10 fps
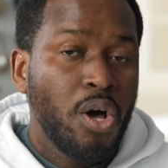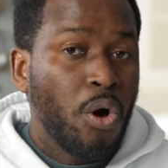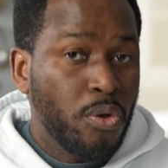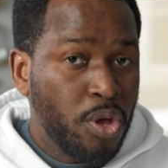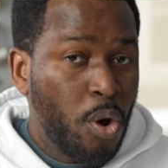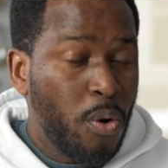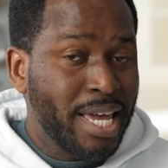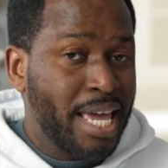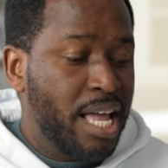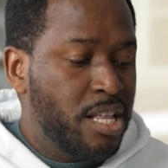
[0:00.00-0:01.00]
Although
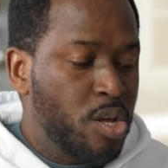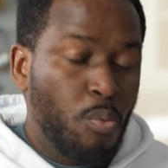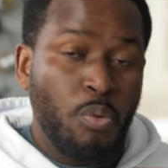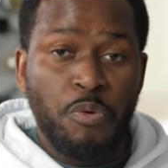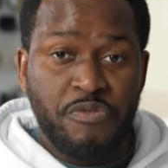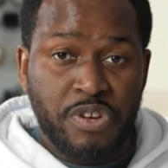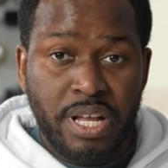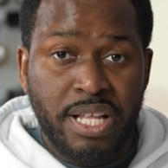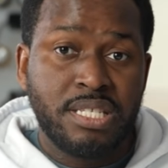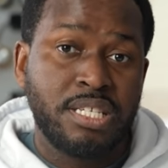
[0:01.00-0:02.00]
again, what we've
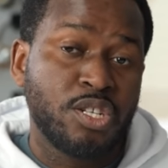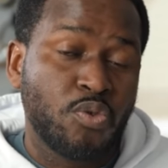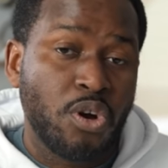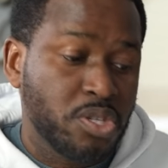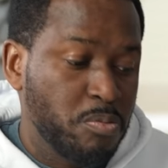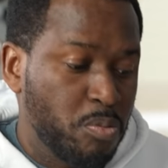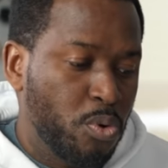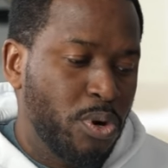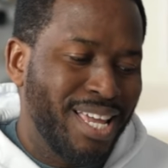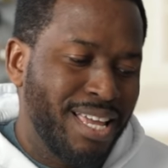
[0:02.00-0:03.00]
clearly seen across the
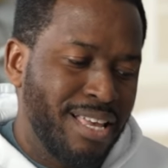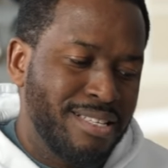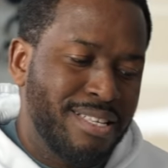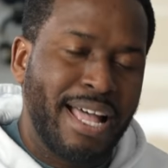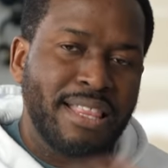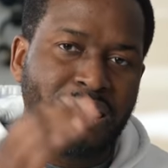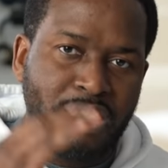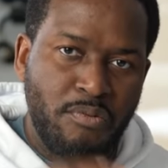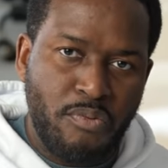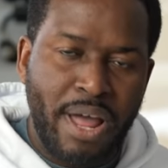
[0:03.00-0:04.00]
board is that
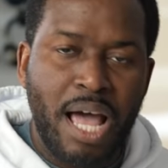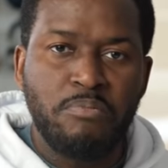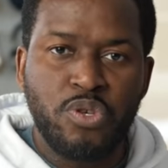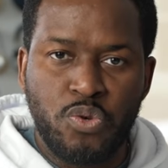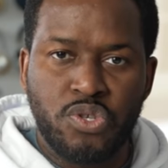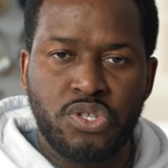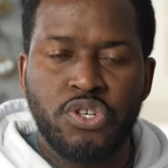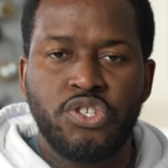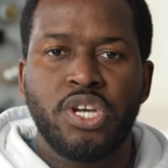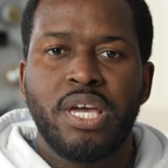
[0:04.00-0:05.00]
the RAM
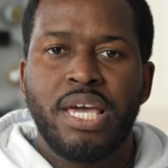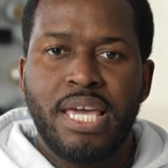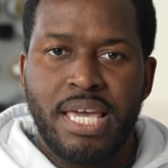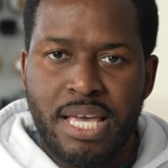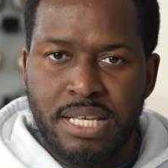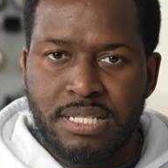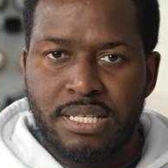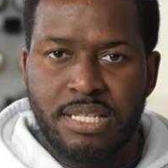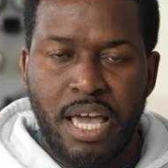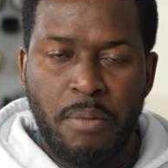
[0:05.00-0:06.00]
usage is
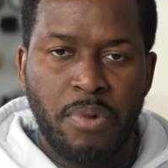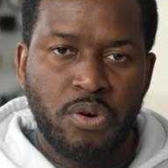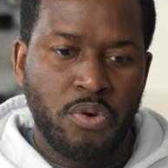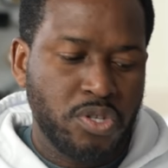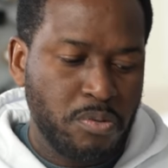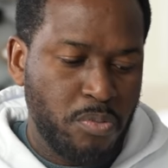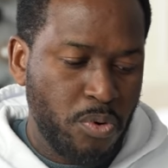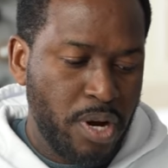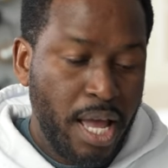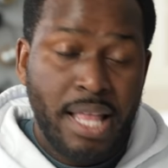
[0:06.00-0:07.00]
the same across the
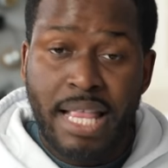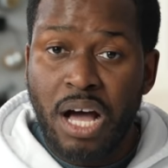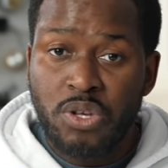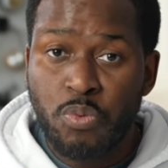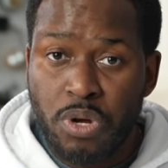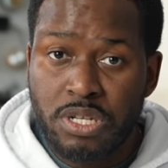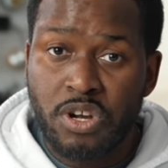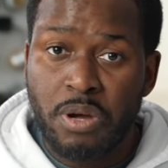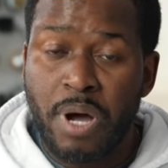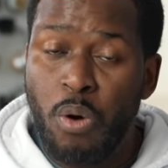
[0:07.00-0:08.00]
board. Now, I also wanna
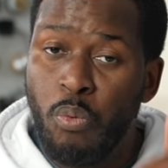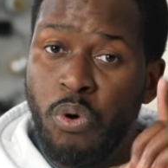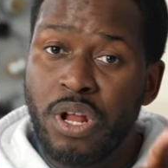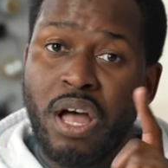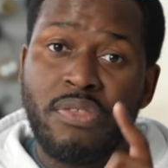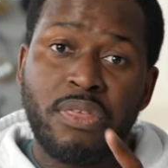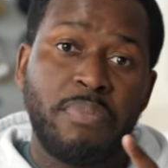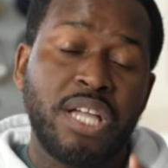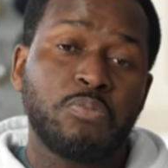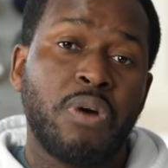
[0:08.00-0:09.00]
talk about one other
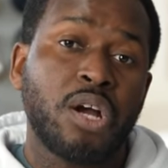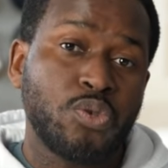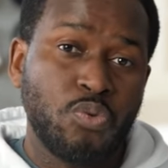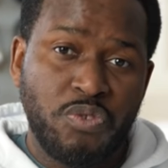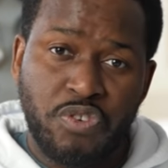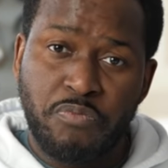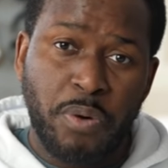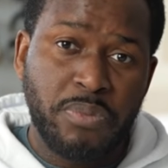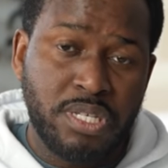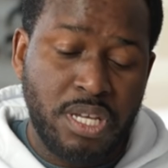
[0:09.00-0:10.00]
benchmark tool which you've
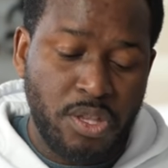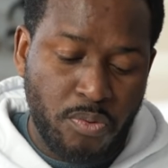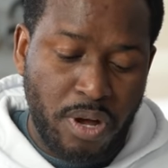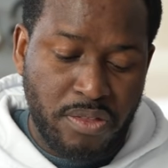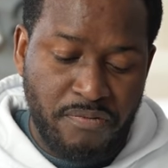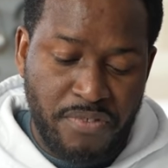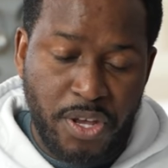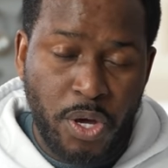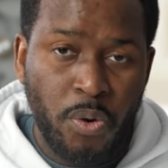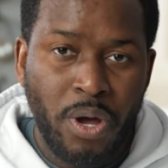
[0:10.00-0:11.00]
probably seen throughout the
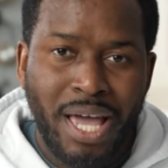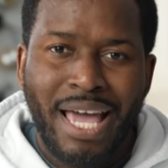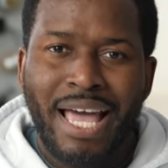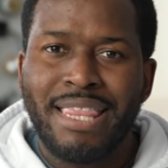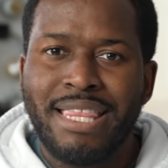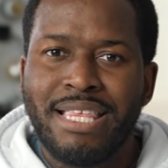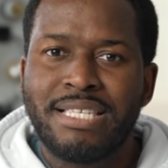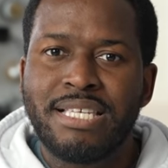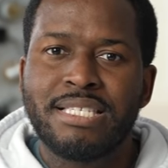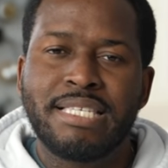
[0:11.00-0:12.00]
video, and
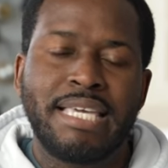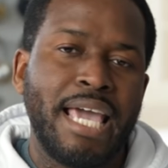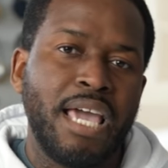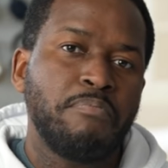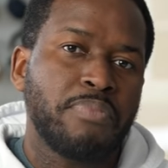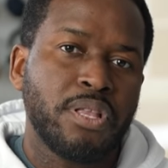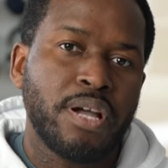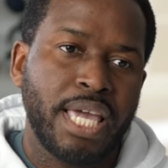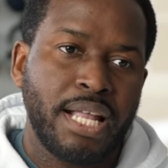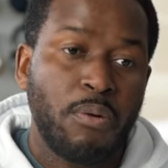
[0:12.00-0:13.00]
this is Game
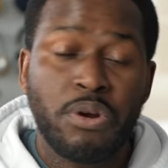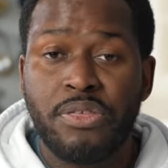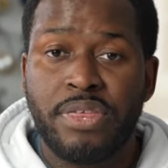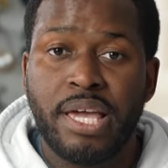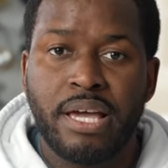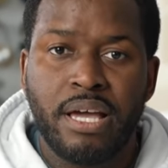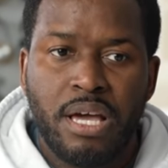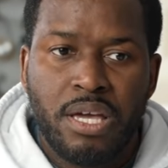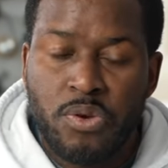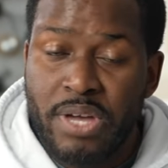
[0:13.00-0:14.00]
plugin. I wanna thank
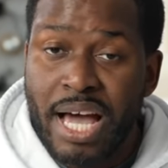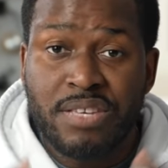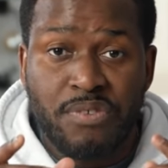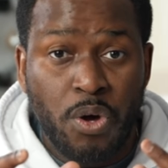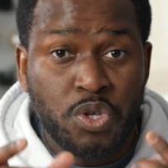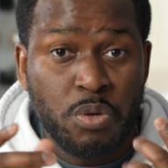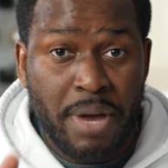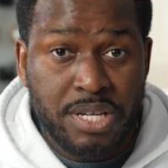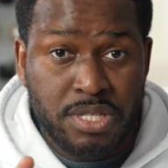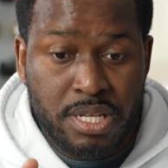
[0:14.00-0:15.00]
you guys for also
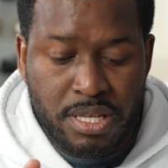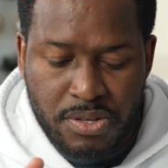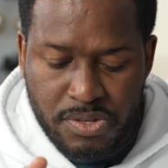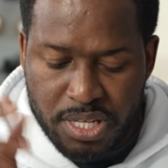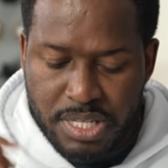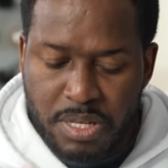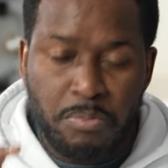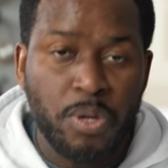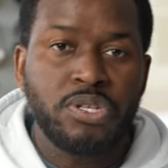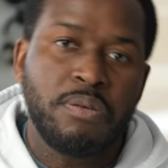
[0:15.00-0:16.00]
mentioning this. This is a
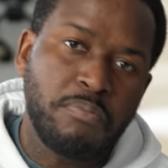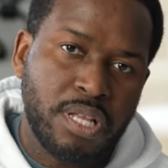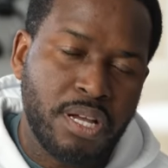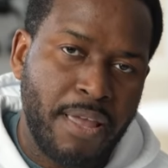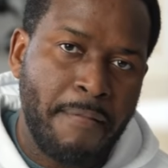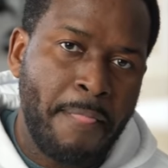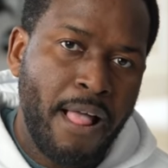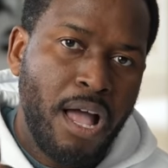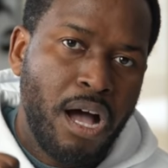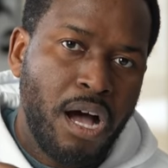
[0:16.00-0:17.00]
built-in plugin
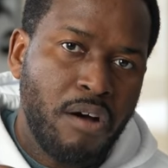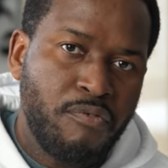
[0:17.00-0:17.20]
uh,